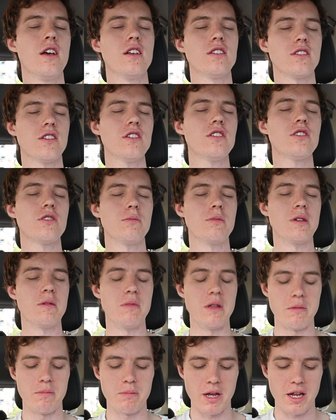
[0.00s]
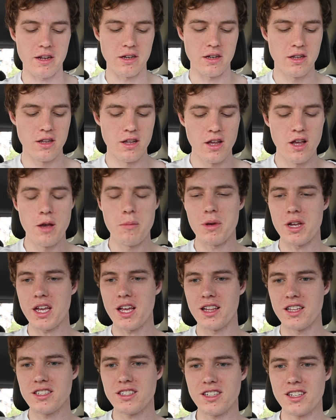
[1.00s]
so this should be a bit better. But yeah,
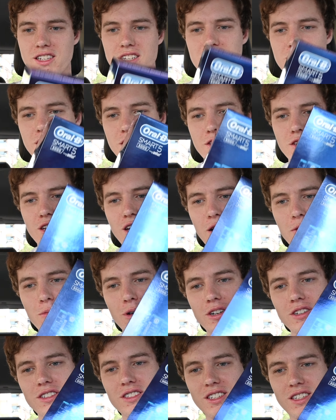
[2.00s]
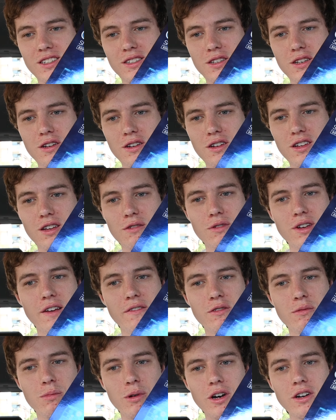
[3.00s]
let's continue the unboxing. So here we have
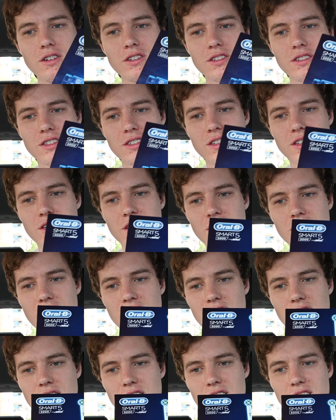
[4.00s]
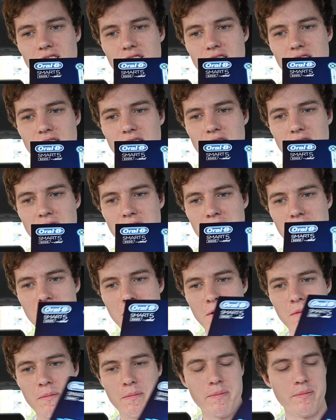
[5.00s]
the box.
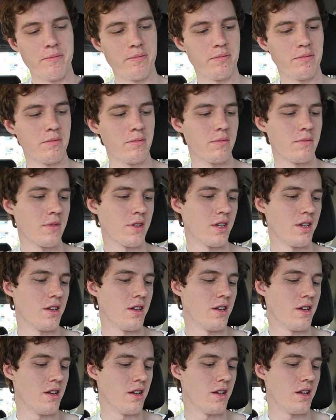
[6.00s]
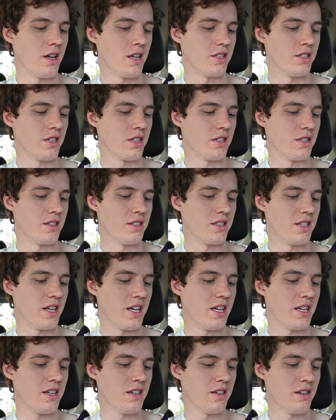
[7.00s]
As you can
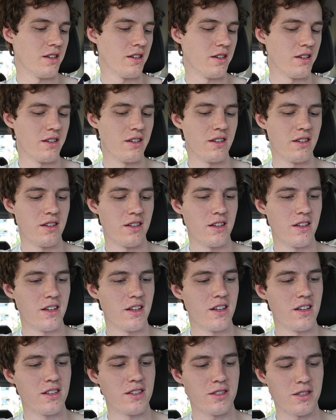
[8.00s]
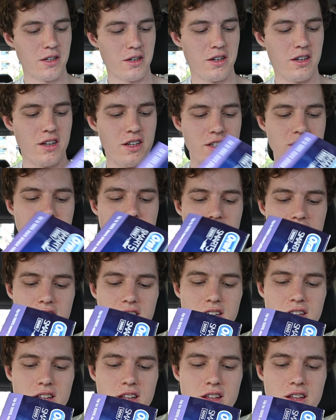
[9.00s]
see, it's got
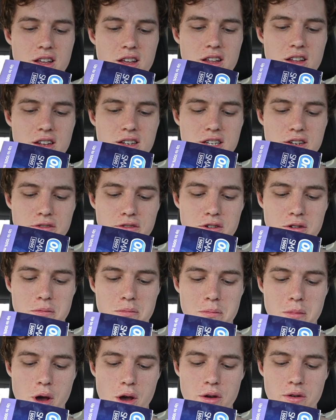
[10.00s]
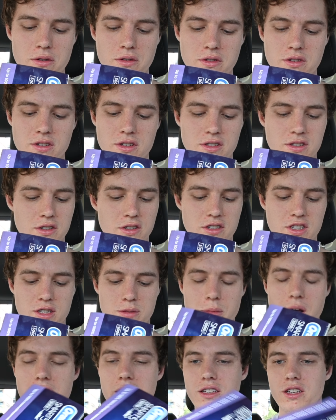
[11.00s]
different modes. It's got
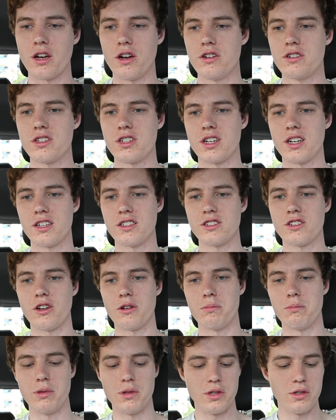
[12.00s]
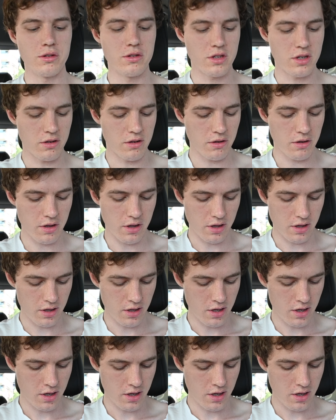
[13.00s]
smart coaching, it's got Bluetooth,